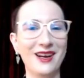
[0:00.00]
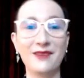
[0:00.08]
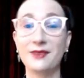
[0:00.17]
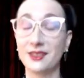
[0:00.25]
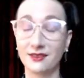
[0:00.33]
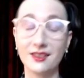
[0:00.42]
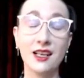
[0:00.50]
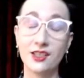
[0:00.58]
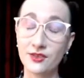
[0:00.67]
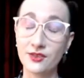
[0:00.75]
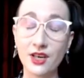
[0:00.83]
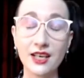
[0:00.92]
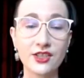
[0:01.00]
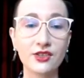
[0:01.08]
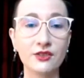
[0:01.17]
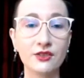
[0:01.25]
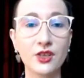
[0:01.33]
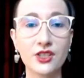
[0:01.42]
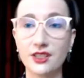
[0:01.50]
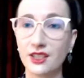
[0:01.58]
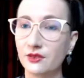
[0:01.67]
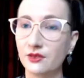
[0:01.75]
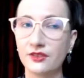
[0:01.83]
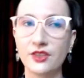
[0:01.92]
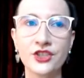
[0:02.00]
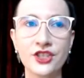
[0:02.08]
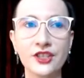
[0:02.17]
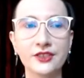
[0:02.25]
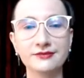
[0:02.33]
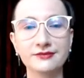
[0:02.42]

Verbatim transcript: I was, she was right, I should have watched it, then I would have yeah. known the joke.